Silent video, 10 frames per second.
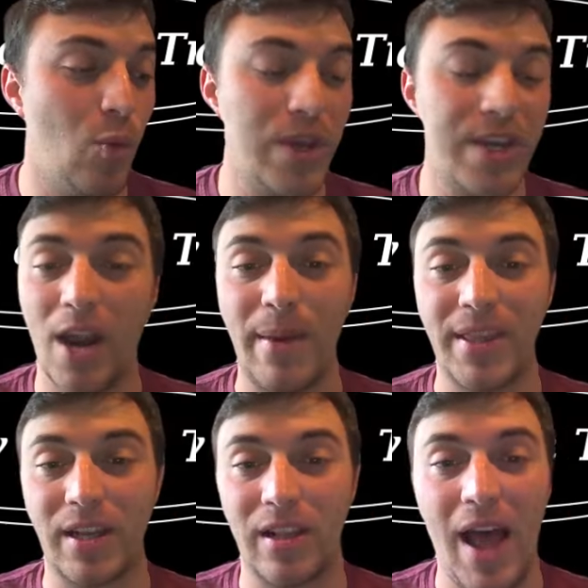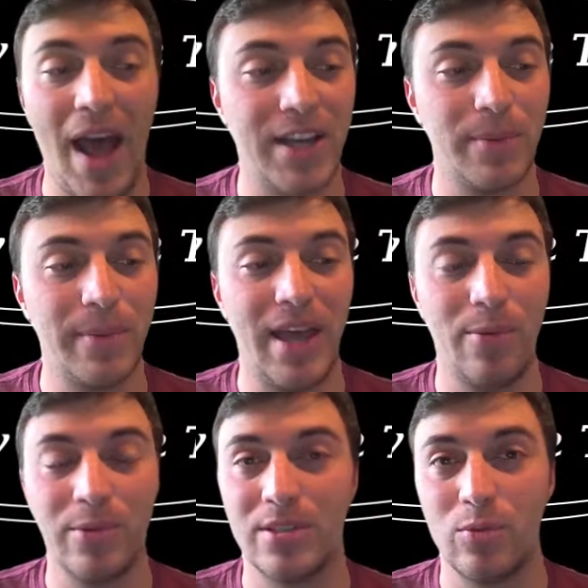We got him at the Clash. I mean,
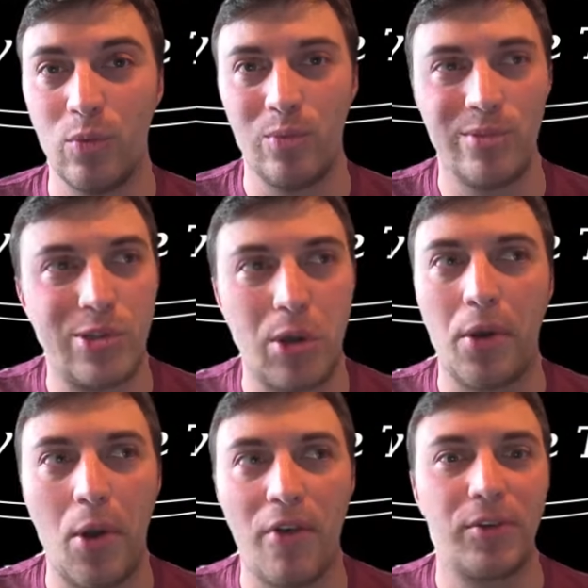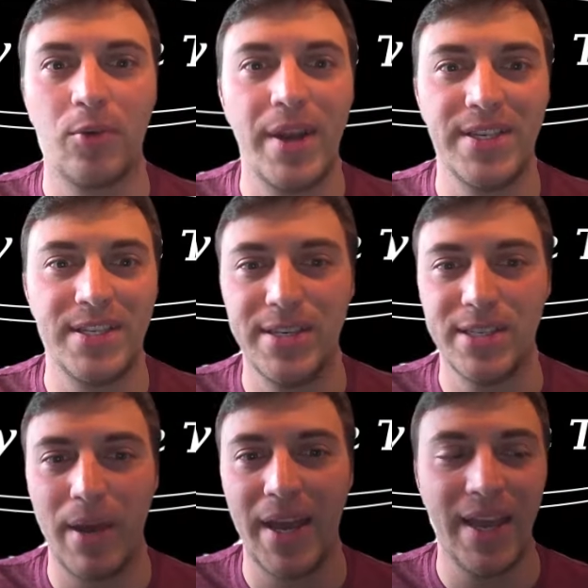that was started off a great
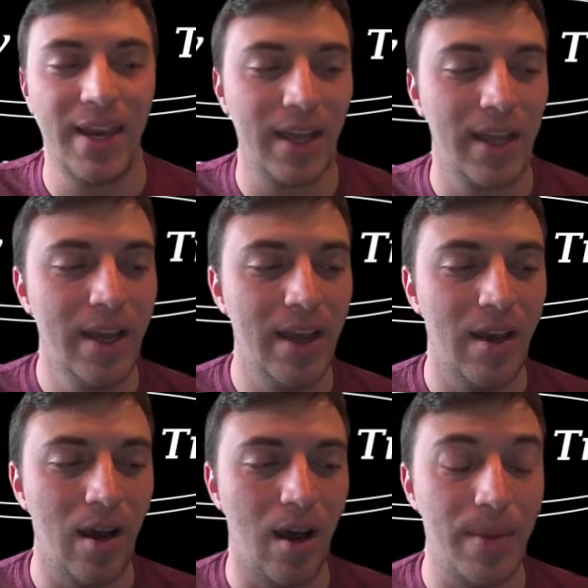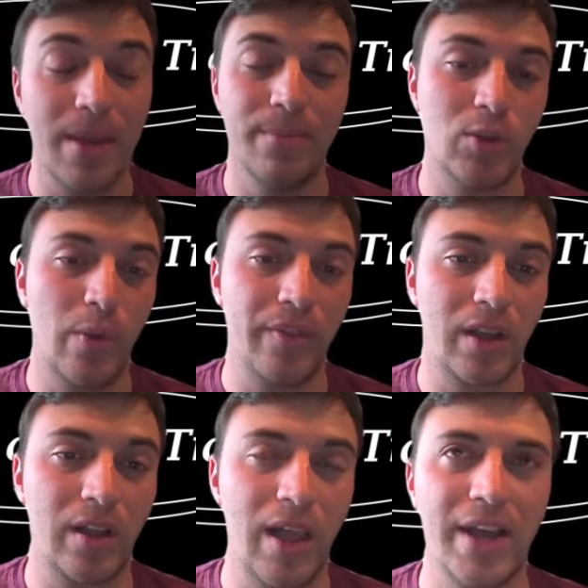season by hitting him to win the
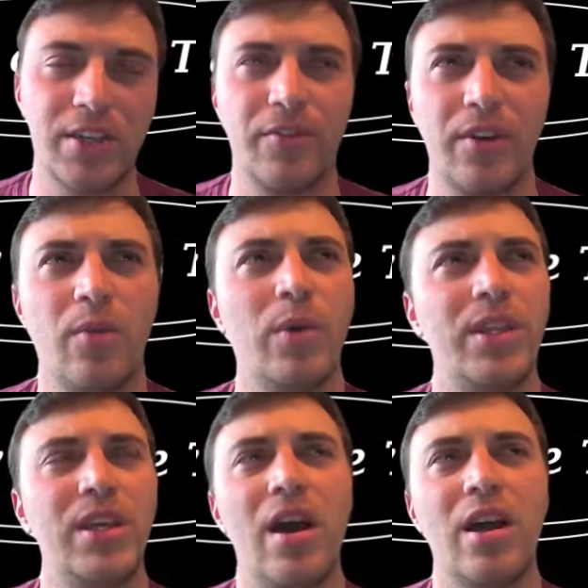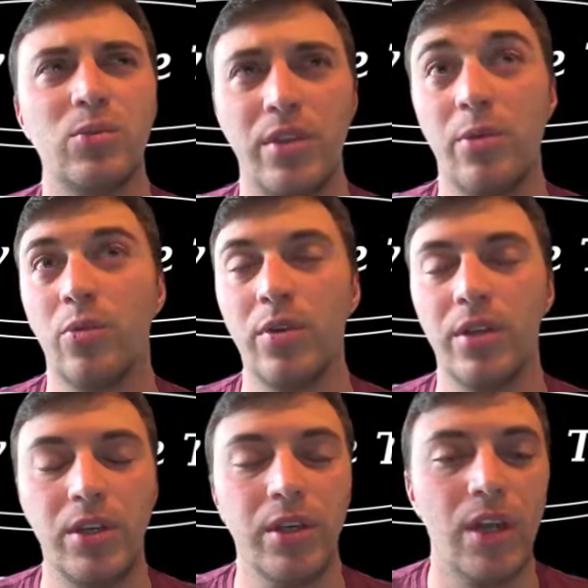Clash. I forget what the odds were. They were
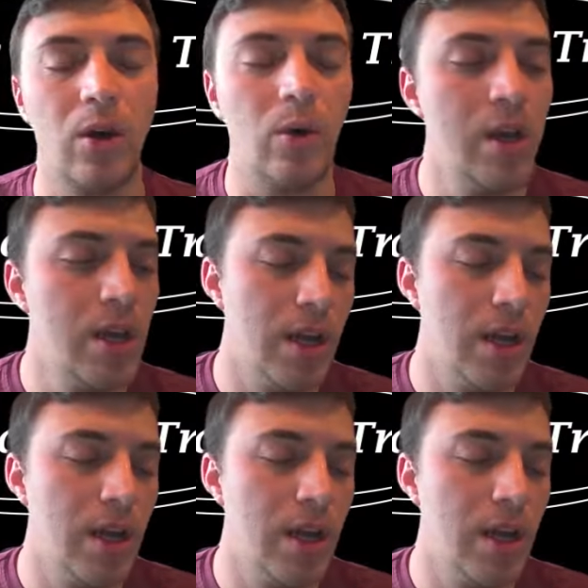really good, though.